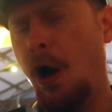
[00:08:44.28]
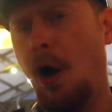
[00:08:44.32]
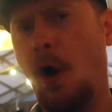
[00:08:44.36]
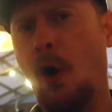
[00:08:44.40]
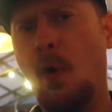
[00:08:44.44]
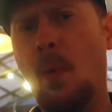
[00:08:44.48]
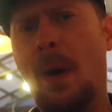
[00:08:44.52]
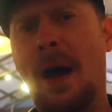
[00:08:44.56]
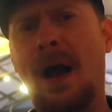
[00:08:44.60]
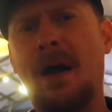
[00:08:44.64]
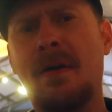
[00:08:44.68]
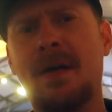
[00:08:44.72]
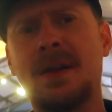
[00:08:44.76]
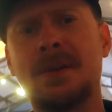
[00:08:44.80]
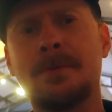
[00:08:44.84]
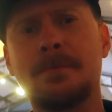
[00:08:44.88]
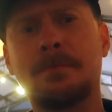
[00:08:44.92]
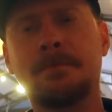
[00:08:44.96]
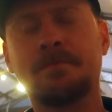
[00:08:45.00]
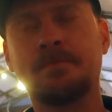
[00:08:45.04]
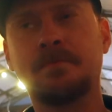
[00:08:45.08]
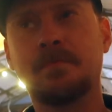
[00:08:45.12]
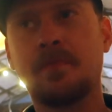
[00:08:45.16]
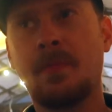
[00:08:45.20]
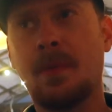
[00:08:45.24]
Oh wow, that
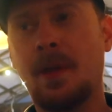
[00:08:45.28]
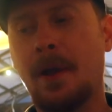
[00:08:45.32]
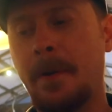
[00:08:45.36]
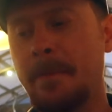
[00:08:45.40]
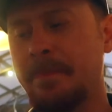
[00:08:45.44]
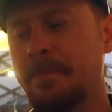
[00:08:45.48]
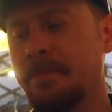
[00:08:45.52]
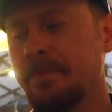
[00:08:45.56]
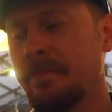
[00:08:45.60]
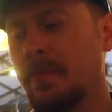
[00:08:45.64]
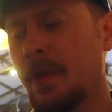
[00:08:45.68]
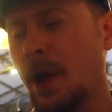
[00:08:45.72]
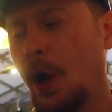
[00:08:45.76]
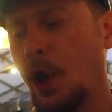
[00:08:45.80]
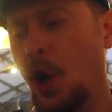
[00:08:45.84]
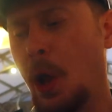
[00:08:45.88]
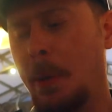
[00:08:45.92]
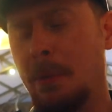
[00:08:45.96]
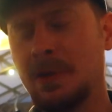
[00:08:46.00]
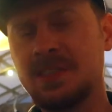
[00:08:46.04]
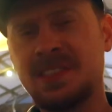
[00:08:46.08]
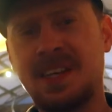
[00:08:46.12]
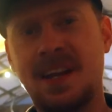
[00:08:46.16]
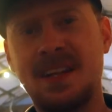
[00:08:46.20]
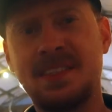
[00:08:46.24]
it
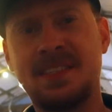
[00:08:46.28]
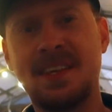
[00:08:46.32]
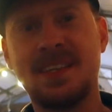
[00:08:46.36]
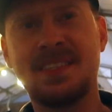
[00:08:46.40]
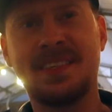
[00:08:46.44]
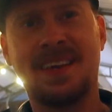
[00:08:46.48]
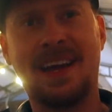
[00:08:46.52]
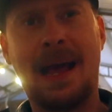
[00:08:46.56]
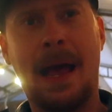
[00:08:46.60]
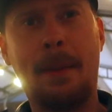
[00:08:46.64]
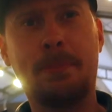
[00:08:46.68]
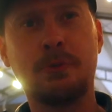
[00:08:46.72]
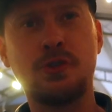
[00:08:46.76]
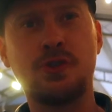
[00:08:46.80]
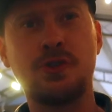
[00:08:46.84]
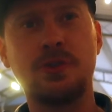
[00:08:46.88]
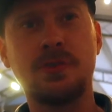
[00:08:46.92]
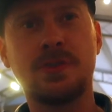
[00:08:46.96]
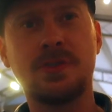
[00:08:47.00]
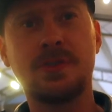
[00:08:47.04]
almost kind of tastes like apple juice.